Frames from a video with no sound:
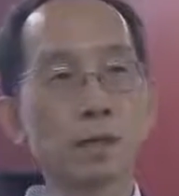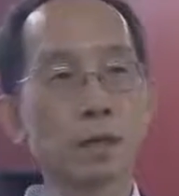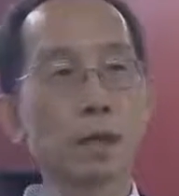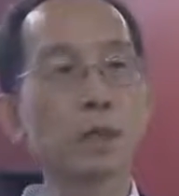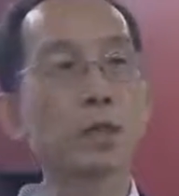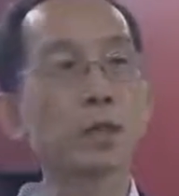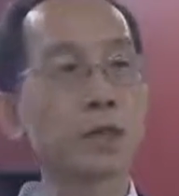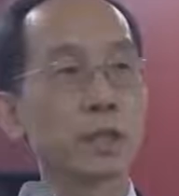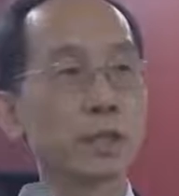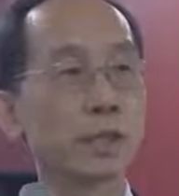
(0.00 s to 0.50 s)

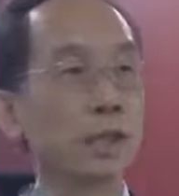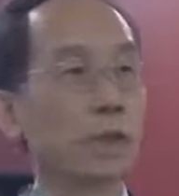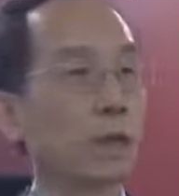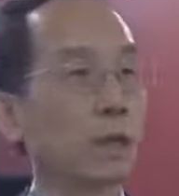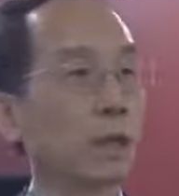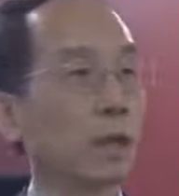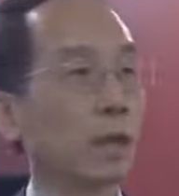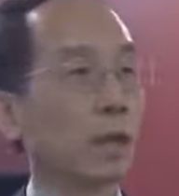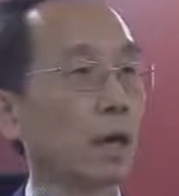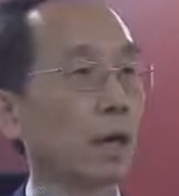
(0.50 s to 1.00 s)
teaching.
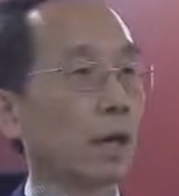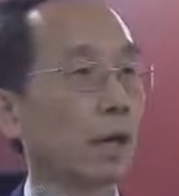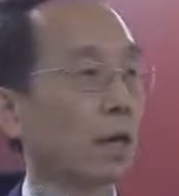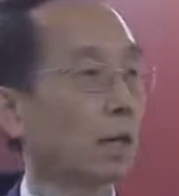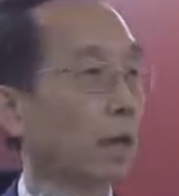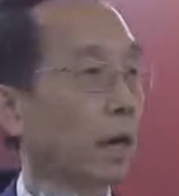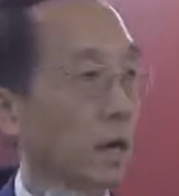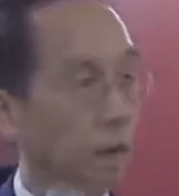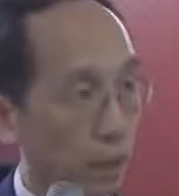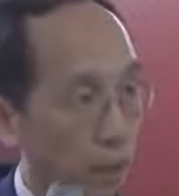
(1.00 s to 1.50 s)

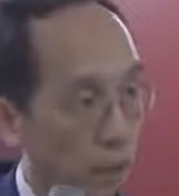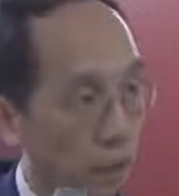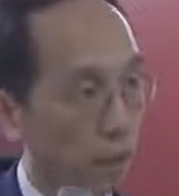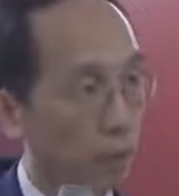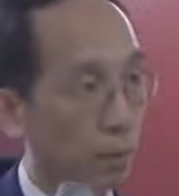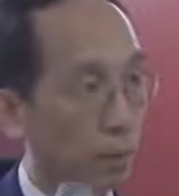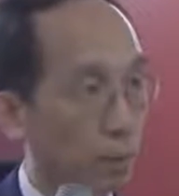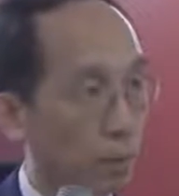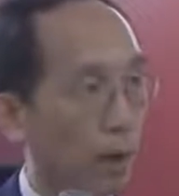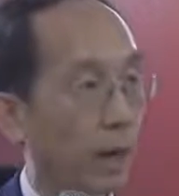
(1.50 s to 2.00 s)

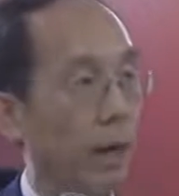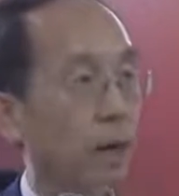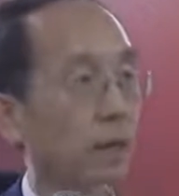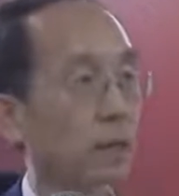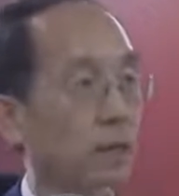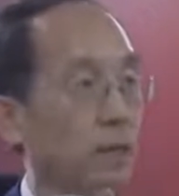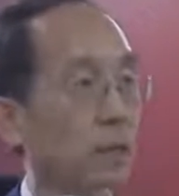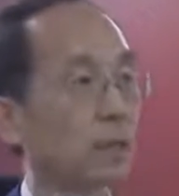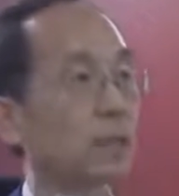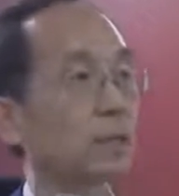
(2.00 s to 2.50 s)
Another
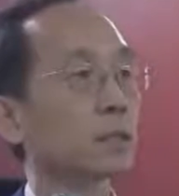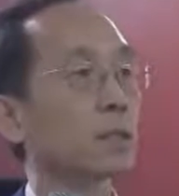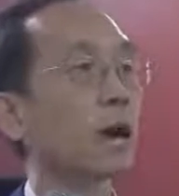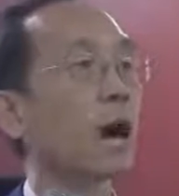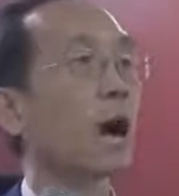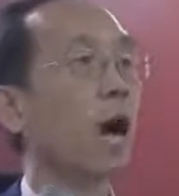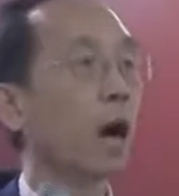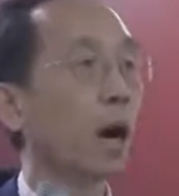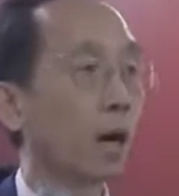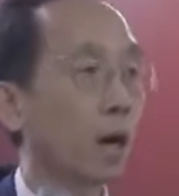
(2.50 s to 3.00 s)
one is
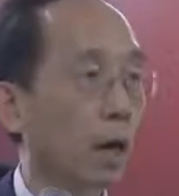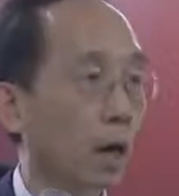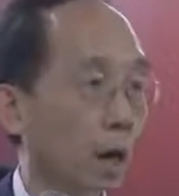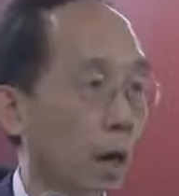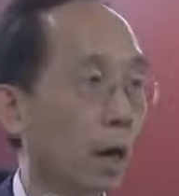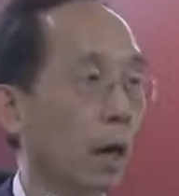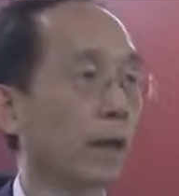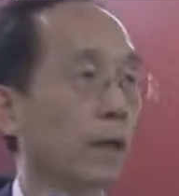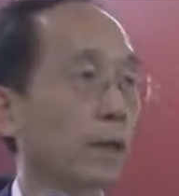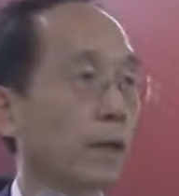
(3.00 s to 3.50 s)

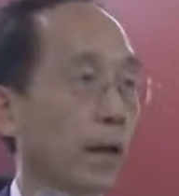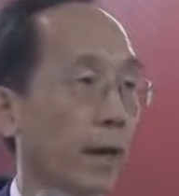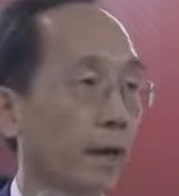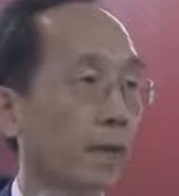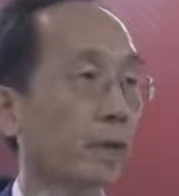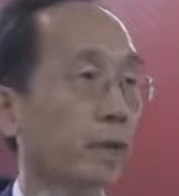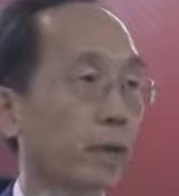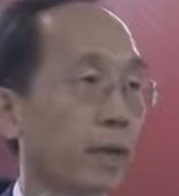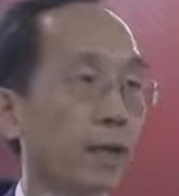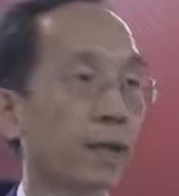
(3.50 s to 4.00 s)
online
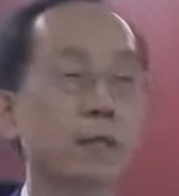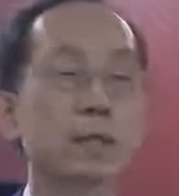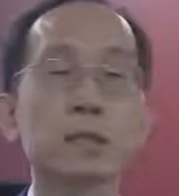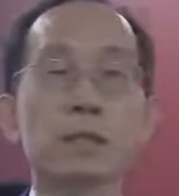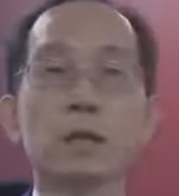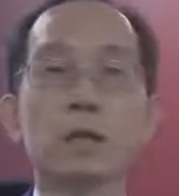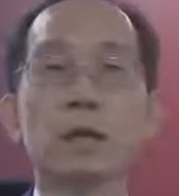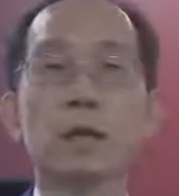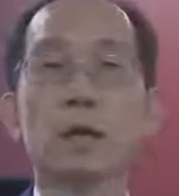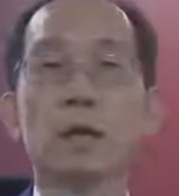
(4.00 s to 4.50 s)

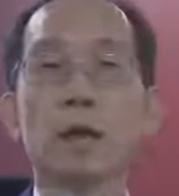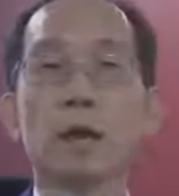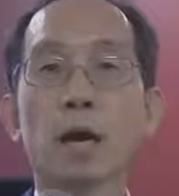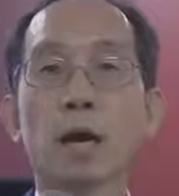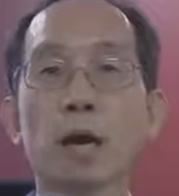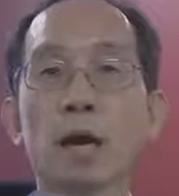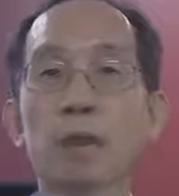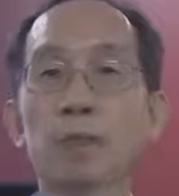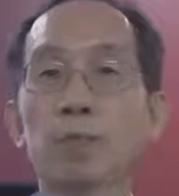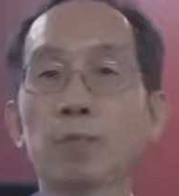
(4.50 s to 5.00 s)
education.
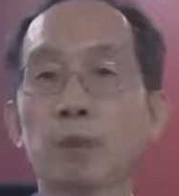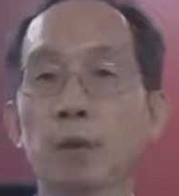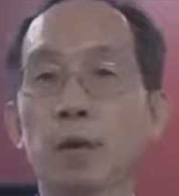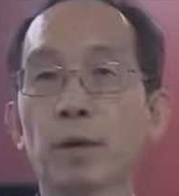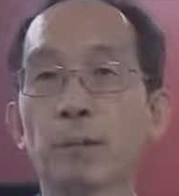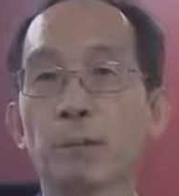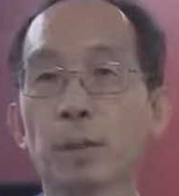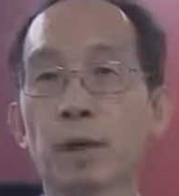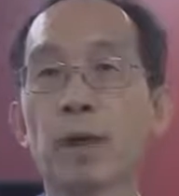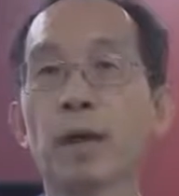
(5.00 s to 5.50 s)
I have
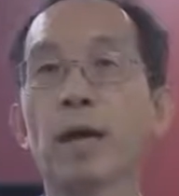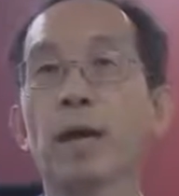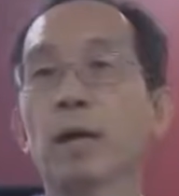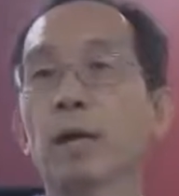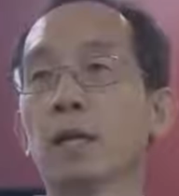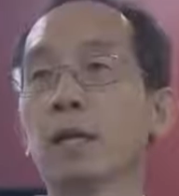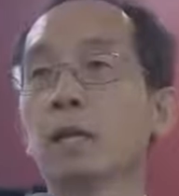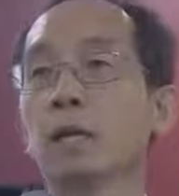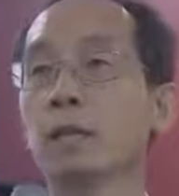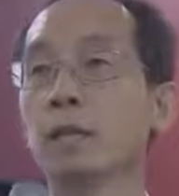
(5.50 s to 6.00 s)

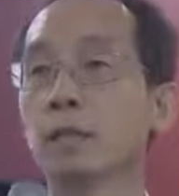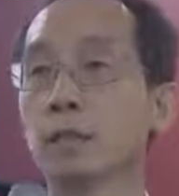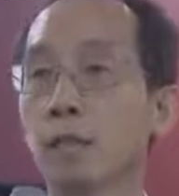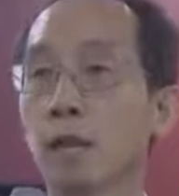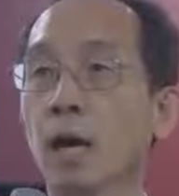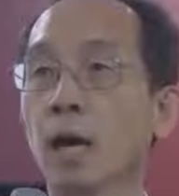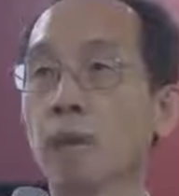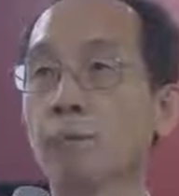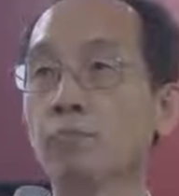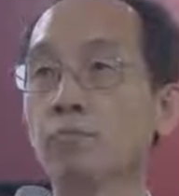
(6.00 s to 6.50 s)
prepared
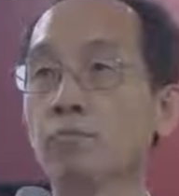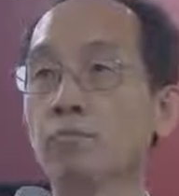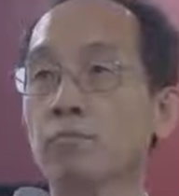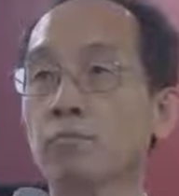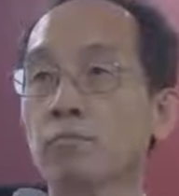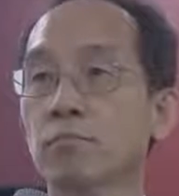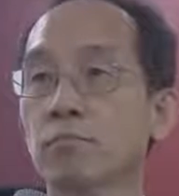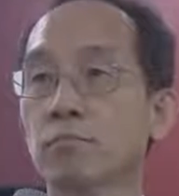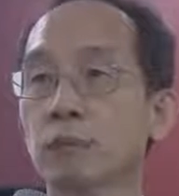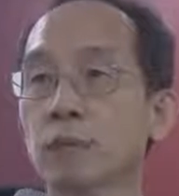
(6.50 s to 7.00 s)
some
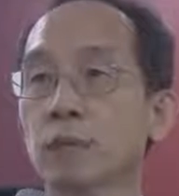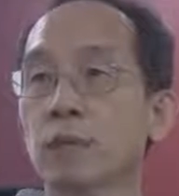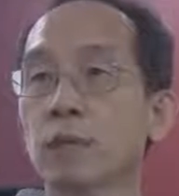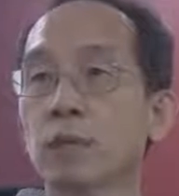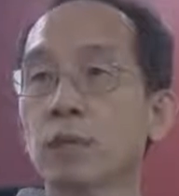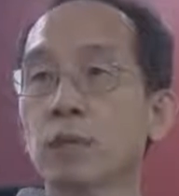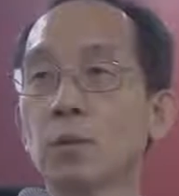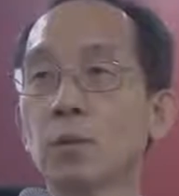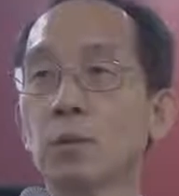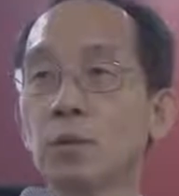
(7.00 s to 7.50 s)

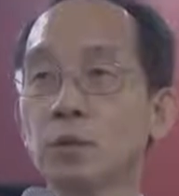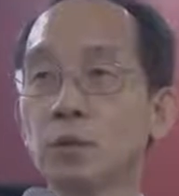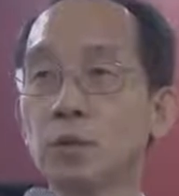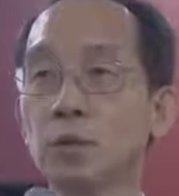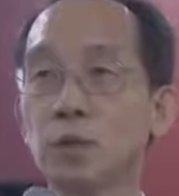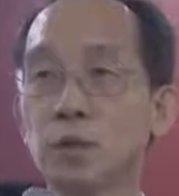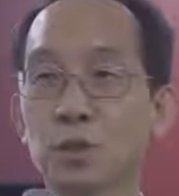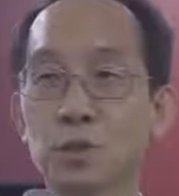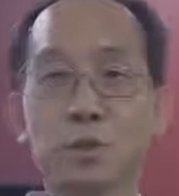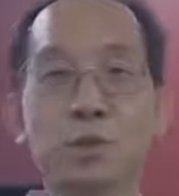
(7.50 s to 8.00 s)
the
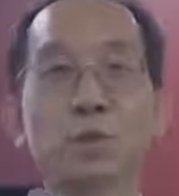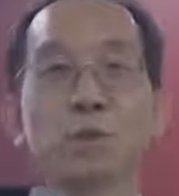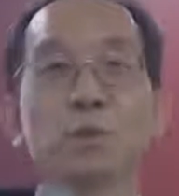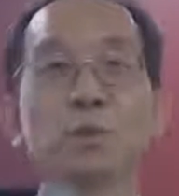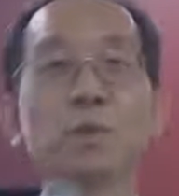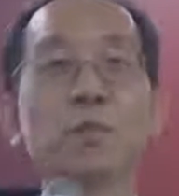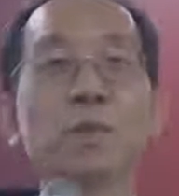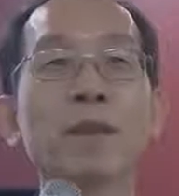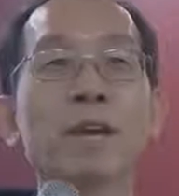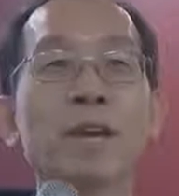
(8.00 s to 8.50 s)
video
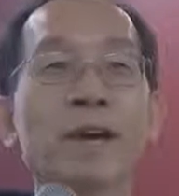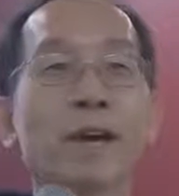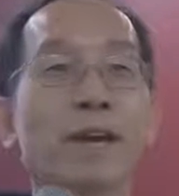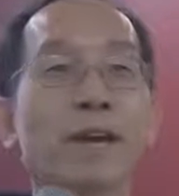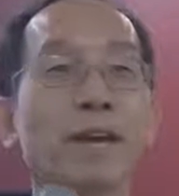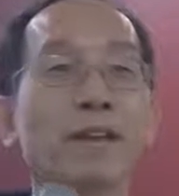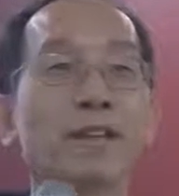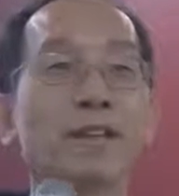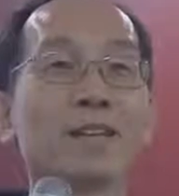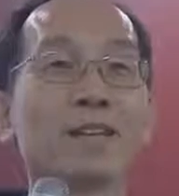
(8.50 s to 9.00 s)
show
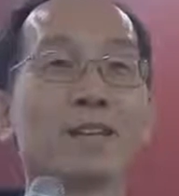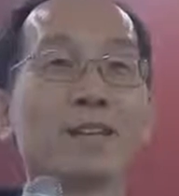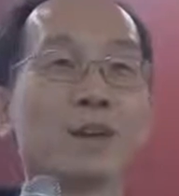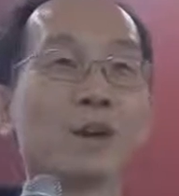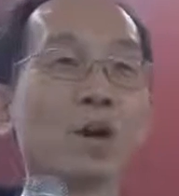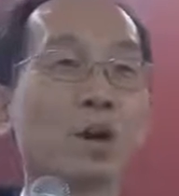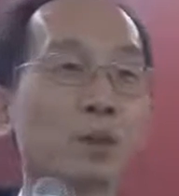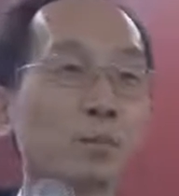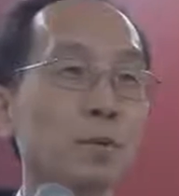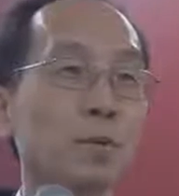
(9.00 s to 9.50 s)
and
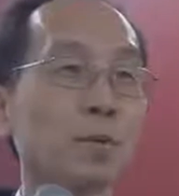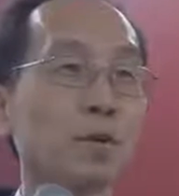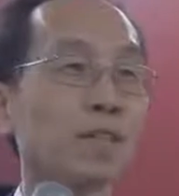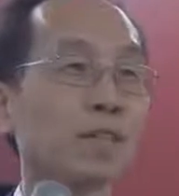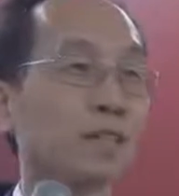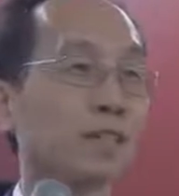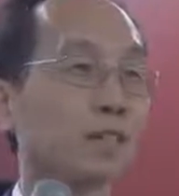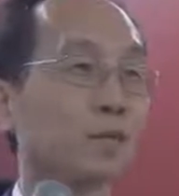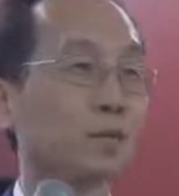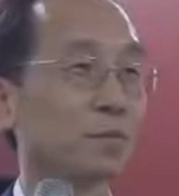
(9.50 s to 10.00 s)

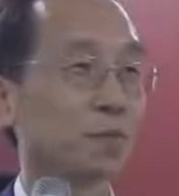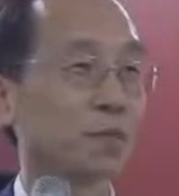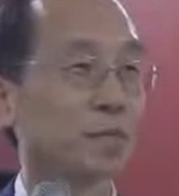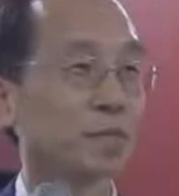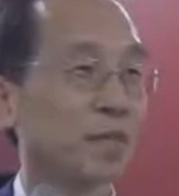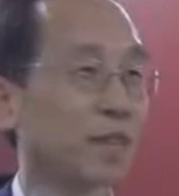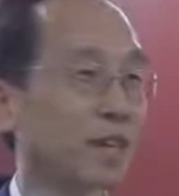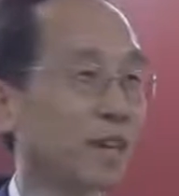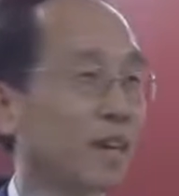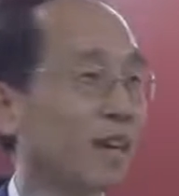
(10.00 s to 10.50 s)
collaboration with